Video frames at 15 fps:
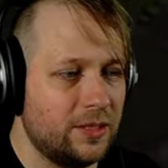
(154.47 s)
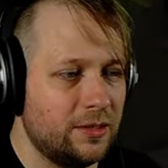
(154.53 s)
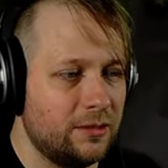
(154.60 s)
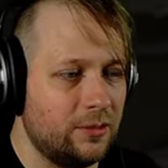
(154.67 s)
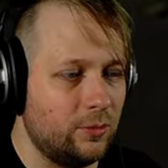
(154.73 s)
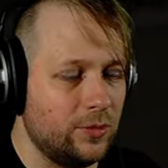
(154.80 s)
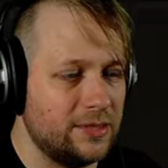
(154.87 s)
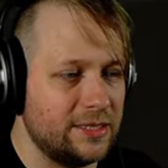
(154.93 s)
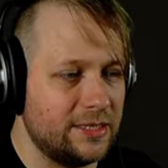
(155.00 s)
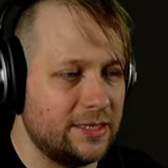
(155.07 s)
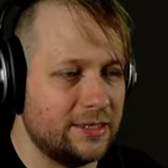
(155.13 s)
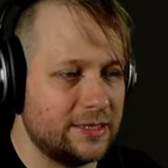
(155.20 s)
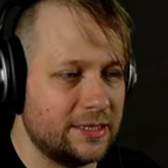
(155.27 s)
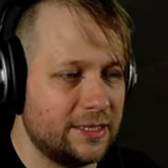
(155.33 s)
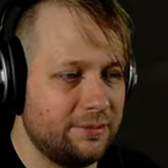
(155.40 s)
The woods at
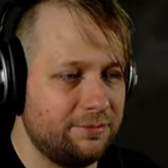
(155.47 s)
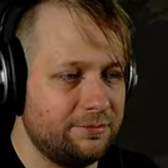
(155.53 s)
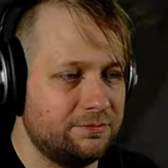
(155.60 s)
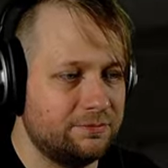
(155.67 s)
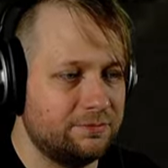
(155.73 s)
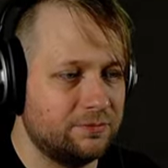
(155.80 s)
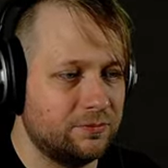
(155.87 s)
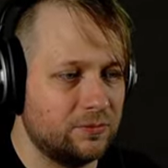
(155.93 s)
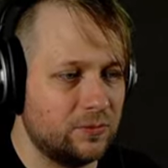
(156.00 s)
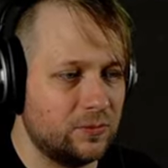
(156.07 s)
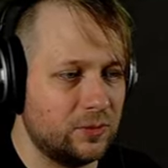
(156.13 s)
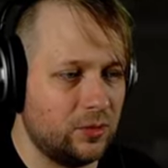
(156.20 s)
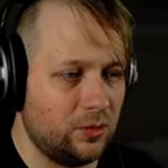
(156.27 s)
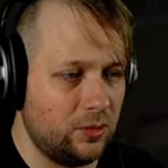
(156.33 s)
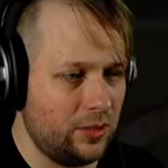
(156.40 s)
nighttime?
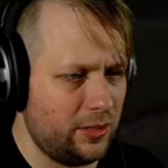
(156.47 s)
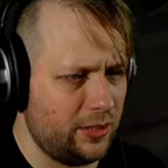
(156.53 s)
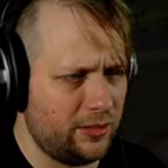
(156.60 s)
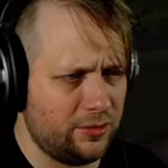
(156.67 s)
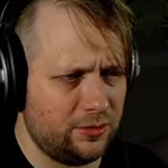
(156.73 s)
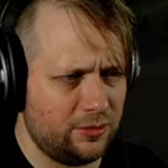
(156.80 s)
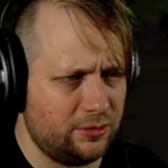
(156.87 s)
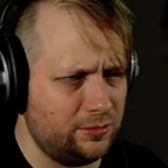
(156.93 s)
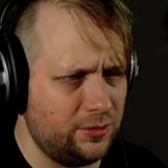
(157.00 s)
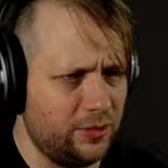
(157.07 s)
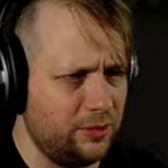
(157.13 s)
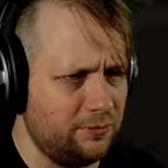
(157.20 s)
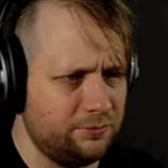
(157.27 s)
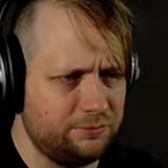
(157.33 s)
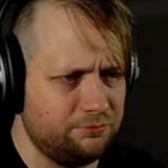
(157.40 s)
Oh, hell
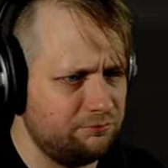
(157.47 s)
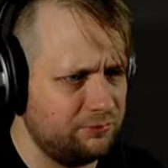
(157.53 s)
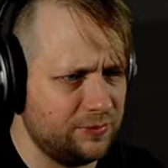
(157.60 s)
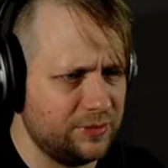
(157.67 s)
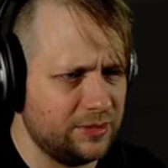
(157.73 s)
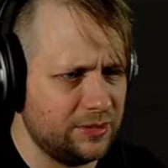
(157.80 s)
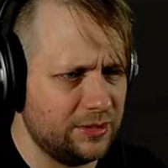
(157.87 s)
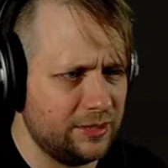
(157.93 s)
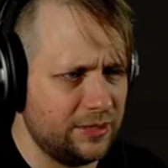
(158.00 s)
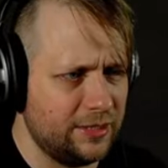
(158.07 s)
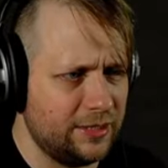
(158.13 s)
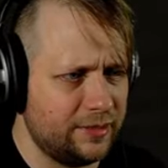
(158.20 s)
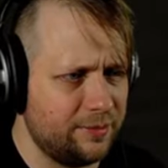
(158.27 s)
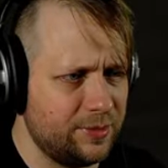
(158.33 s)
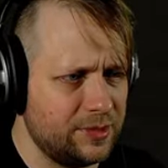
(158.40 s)
no.
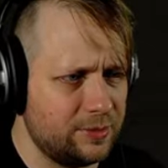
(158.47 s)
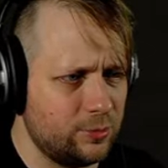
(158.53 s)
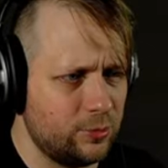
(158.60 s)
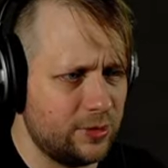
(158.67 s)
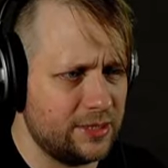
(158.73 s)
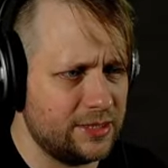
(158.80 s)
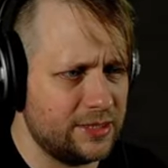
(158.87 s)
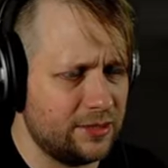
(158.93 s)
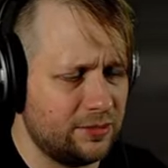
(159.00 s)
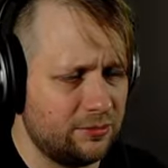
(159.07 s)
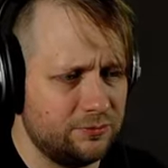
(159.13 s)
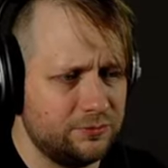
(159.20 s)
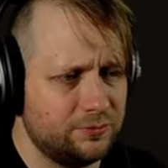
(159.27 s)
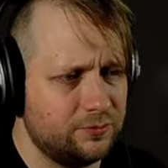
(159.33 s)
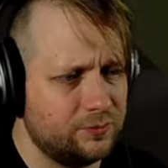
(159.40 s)
It can be spooky as hell.
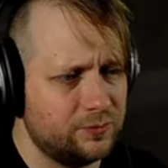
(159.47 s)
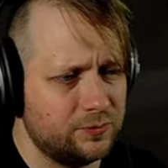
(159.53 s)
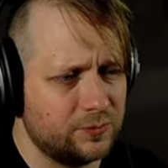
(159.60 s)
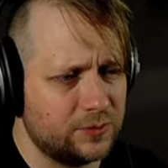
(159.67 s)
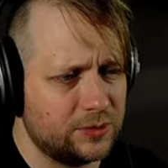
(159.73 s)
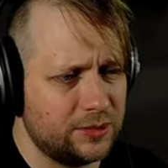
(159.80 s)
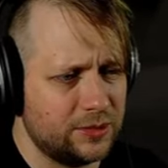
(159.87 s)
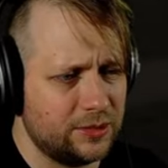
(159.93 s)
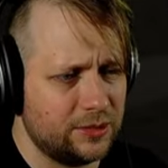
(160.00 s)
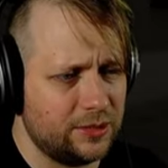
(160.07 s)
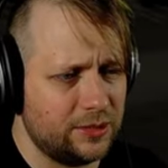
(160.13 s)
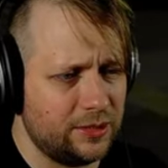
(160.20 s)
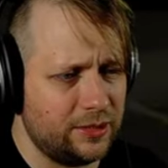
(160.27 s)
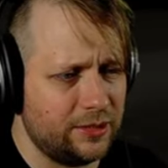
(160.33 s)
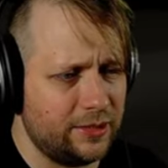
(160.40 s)

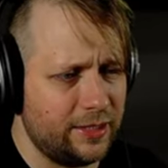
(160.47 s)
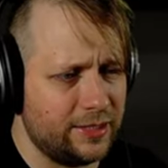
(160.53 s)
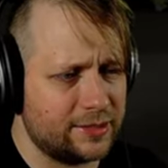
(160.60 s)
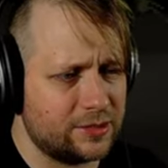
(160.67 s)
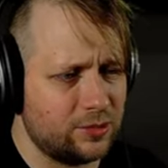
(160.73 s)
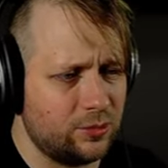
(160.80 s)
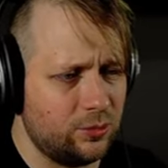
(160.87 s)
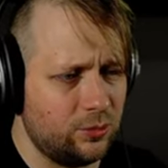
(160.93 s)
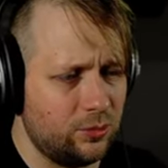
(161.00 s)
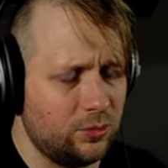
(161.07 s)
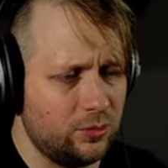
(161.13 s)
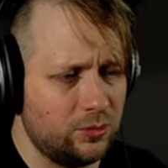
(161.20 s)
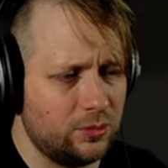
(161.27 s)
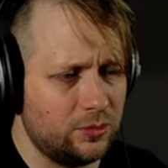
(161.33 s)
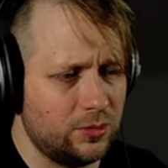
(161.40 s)
And that's cool.
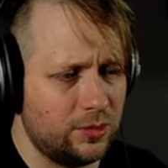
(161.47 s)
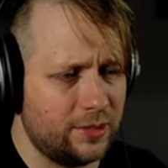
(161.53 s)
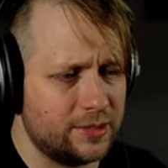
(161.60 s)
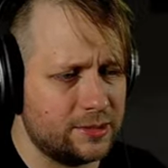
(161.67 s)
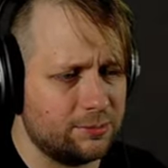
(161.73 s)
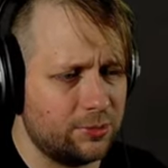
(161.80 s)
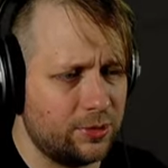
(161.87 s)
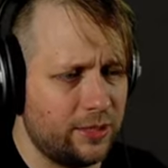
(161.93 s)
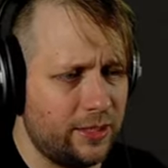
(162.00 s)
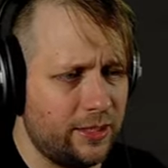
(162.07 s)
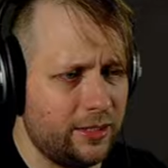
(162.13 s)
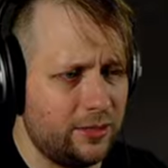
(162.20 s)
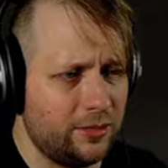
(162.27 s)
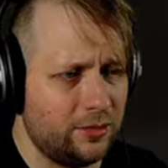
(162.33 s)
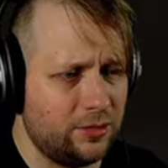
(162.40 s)
I could sprint.
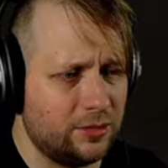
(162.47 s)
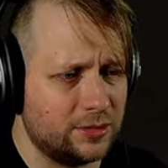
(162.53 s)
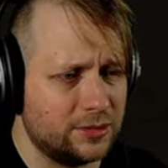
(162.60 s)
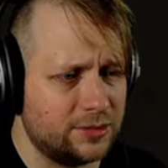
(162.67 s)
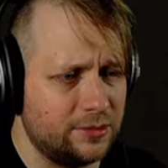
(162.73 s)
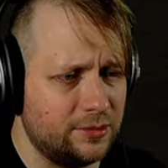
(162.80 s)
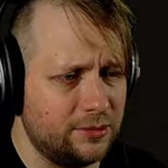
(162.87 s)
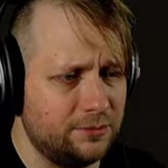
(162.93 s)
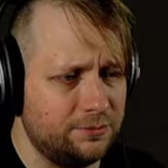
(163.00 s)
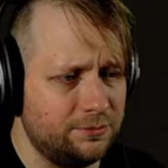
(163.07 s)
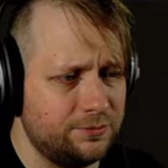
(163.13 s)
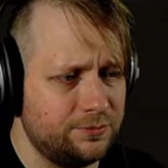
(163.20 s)
Awesome.